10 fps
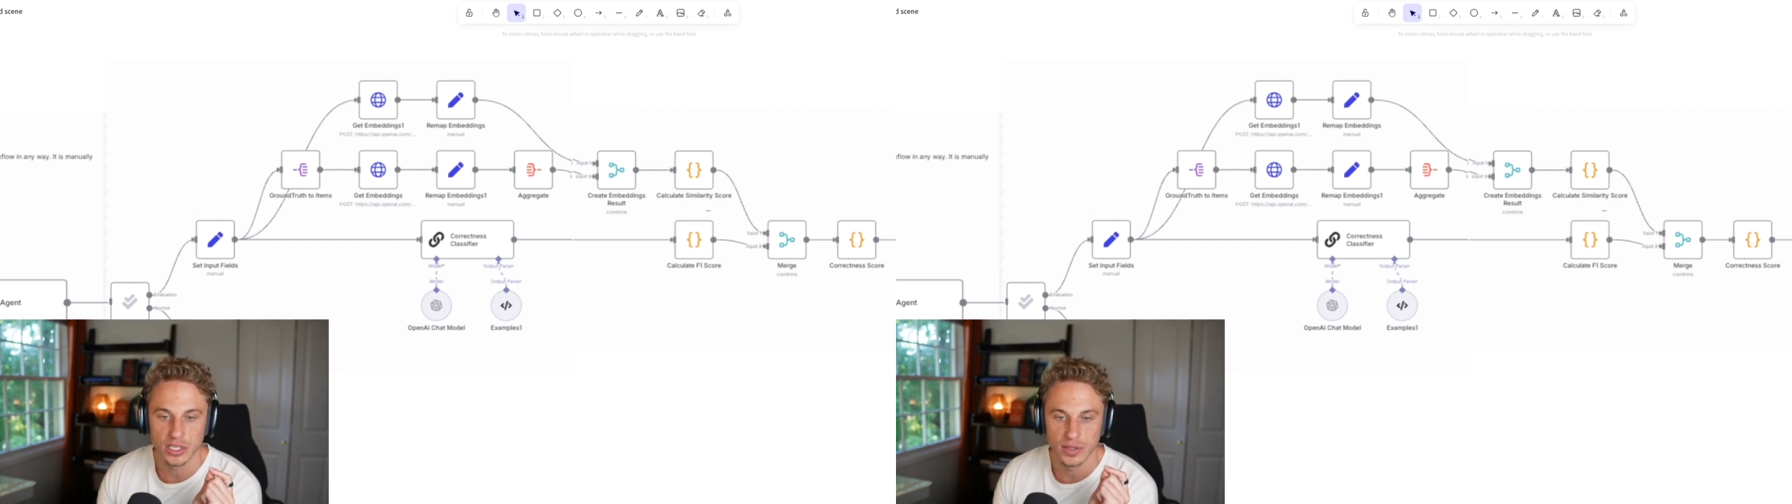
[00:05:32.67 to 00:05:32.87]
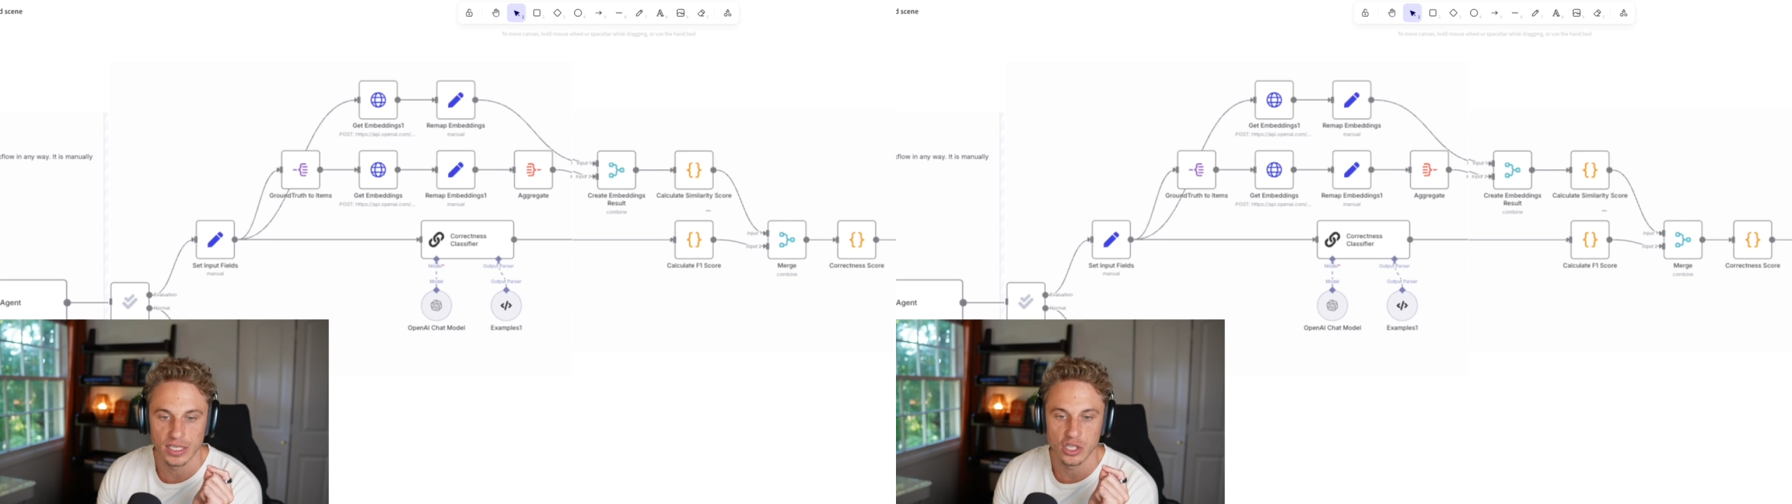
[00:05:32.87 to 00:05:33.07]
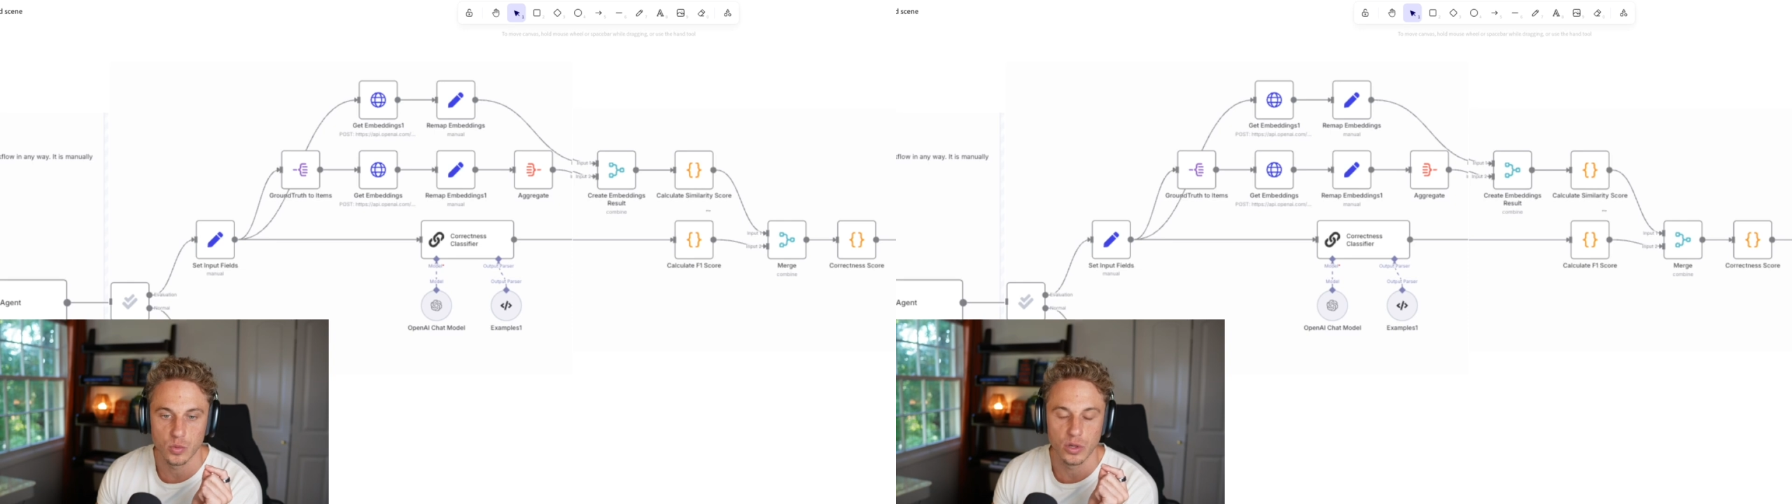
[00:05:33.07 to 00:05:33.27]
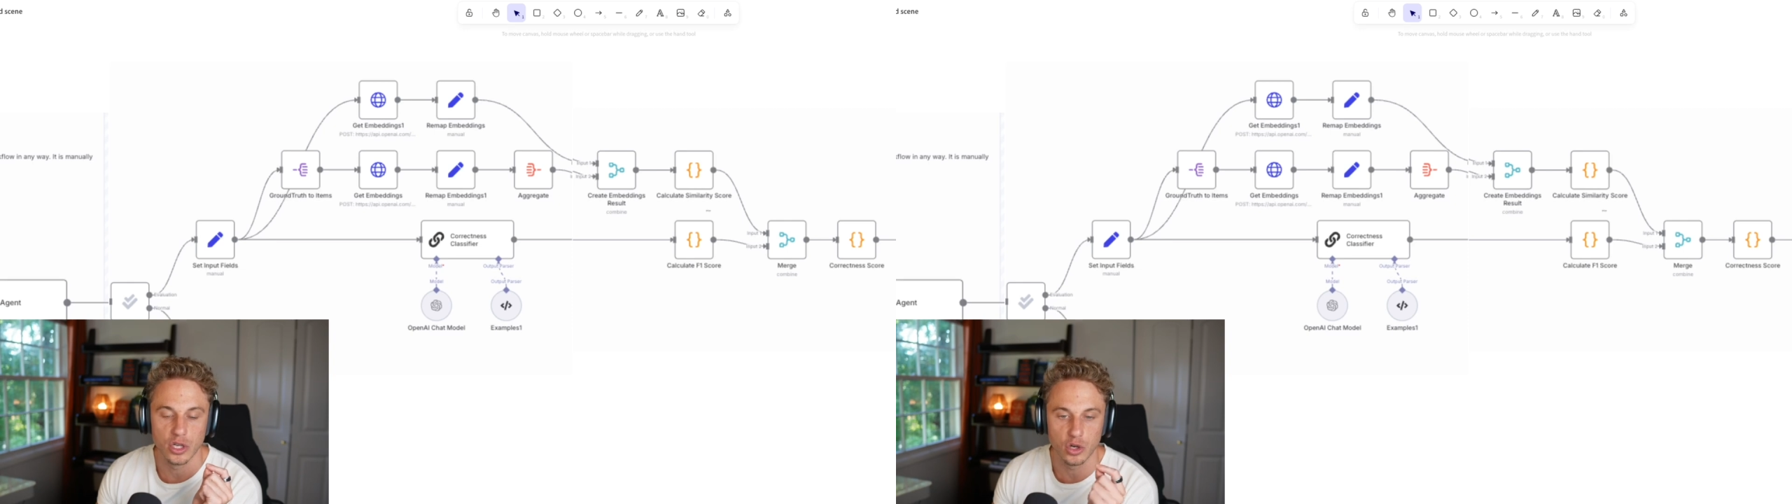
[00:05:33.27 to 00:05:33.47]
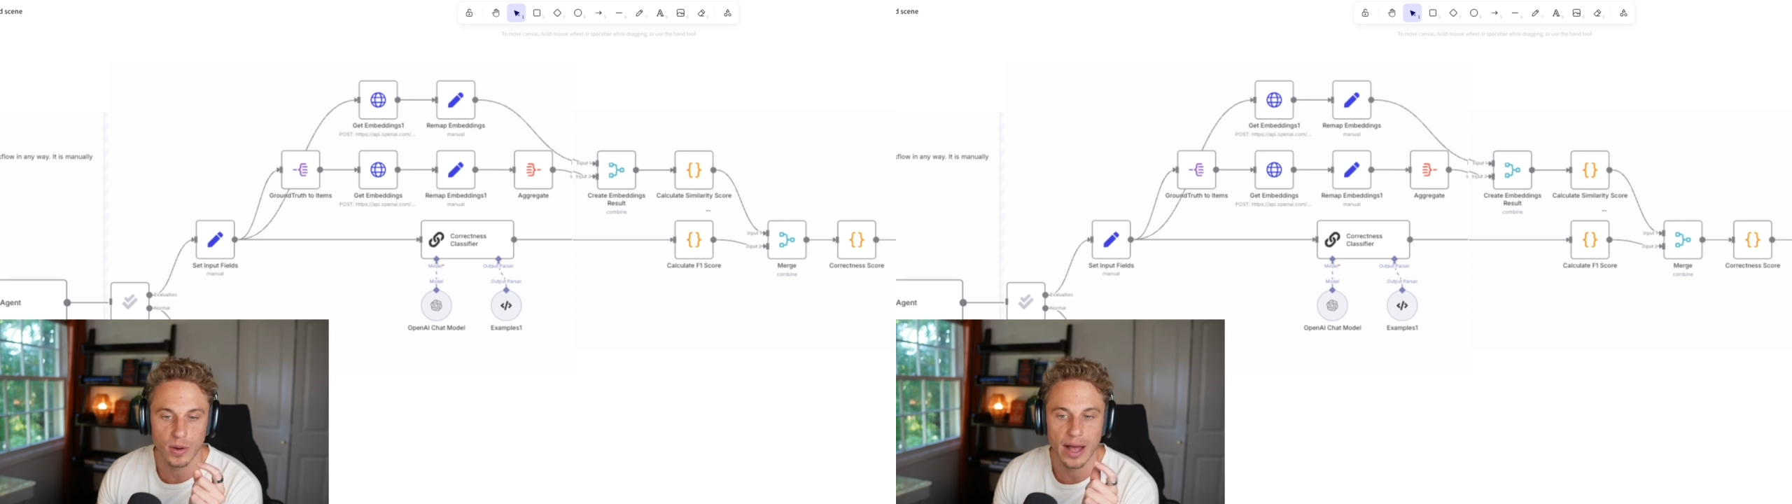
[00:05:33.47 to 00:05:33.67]
So this is where
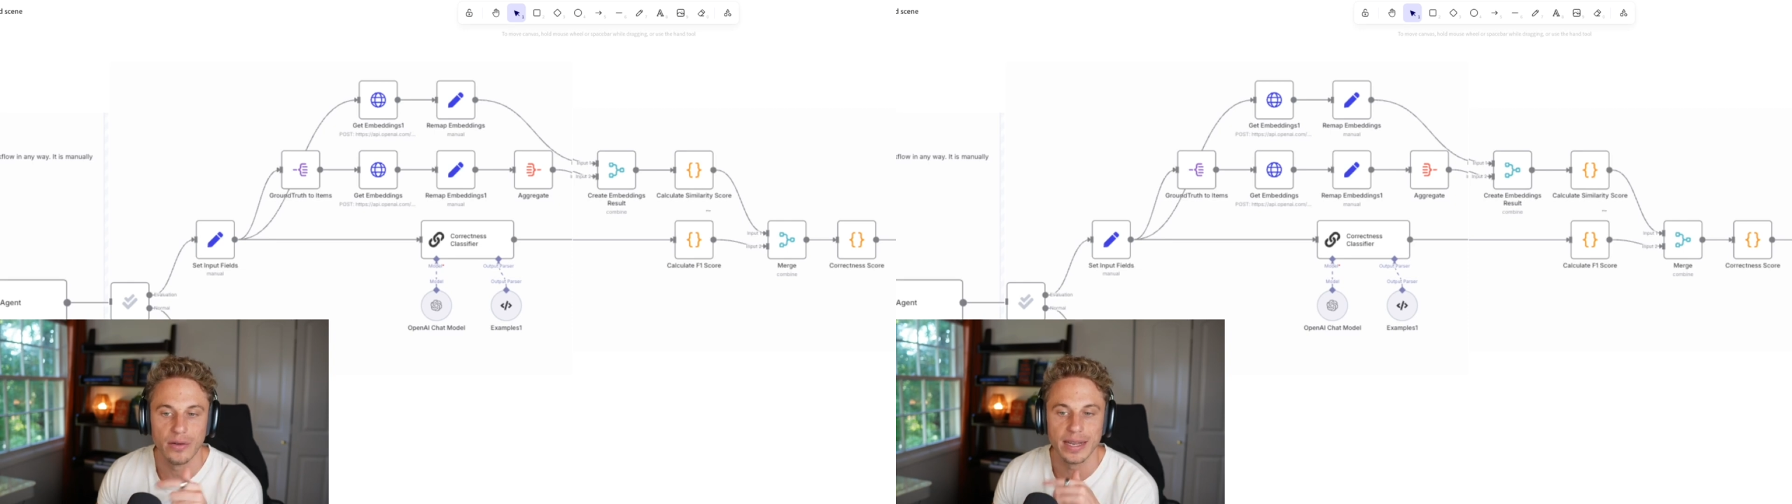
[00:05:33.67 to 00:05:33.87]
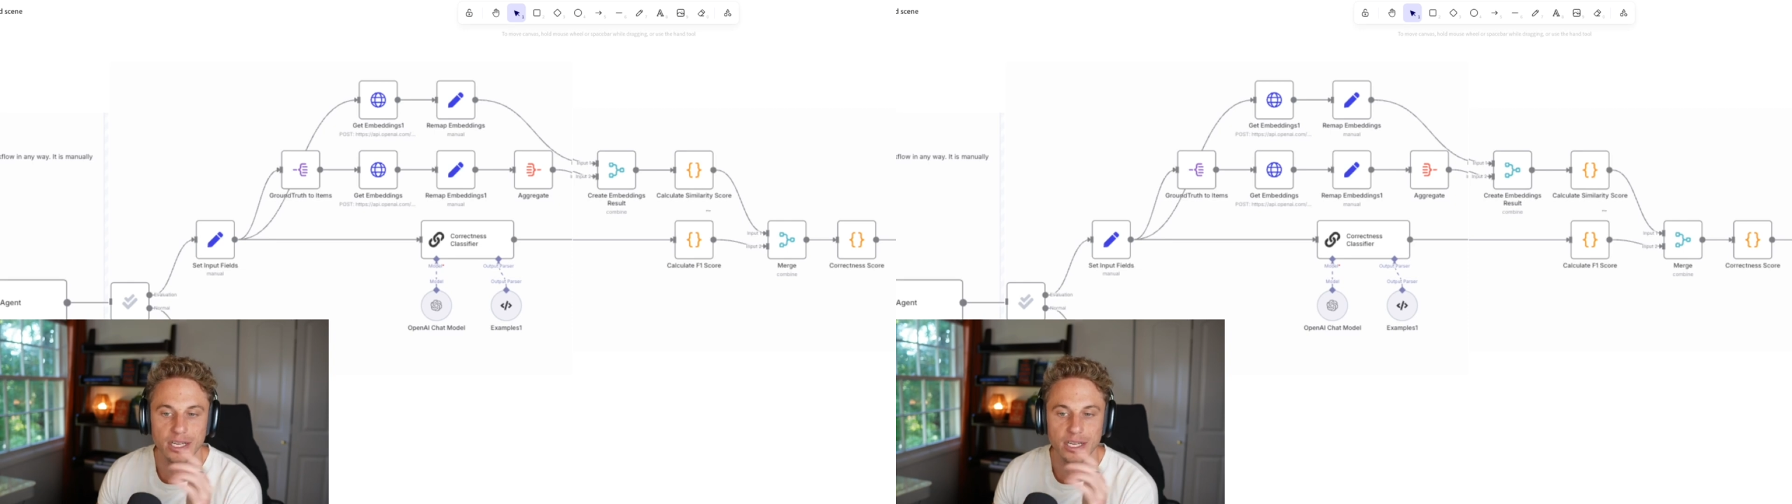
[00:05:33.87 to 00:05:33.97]
the ground